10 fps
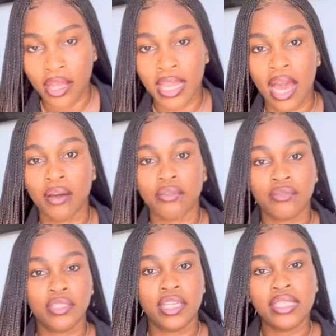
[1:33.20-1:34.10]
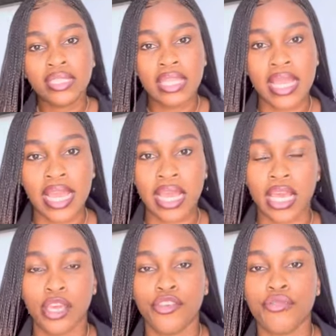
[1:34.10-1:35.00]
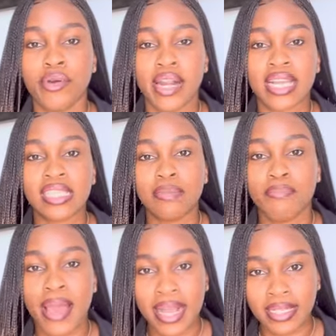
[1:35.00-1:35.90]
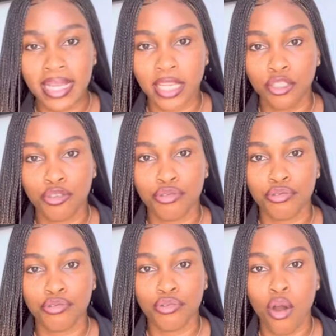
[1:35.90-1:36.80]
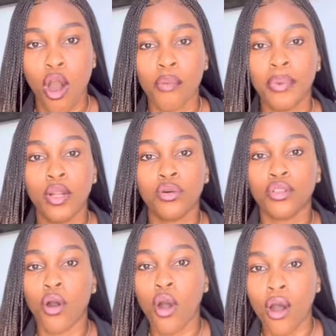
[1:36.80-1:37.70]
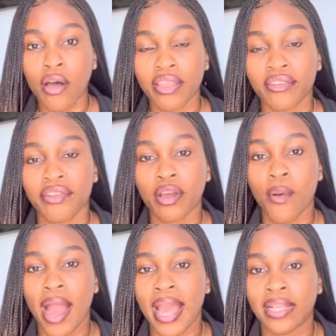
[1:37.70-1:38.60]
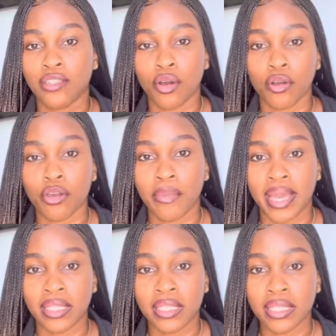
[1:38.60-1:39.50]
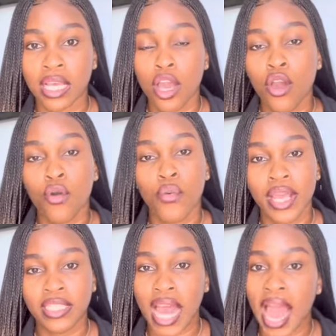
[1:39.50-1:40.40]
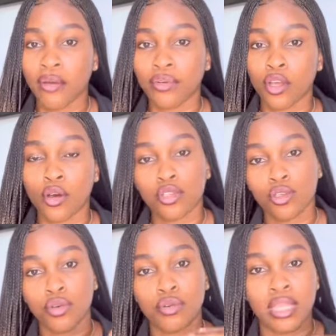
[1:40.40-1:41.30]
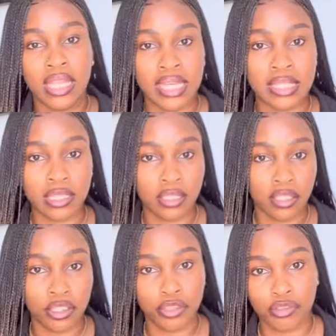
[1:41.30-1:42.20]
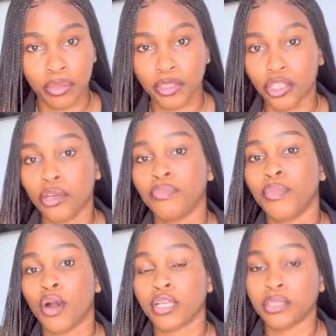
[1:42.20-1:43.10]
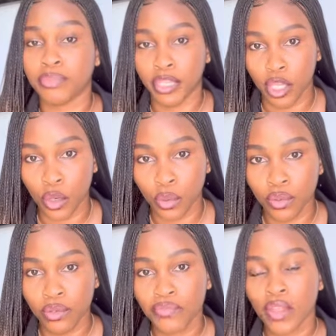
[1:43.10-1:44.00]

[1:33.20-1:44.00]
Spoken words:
Now, this link, you are expected to upload all the required documents, which I would also list at the description box below.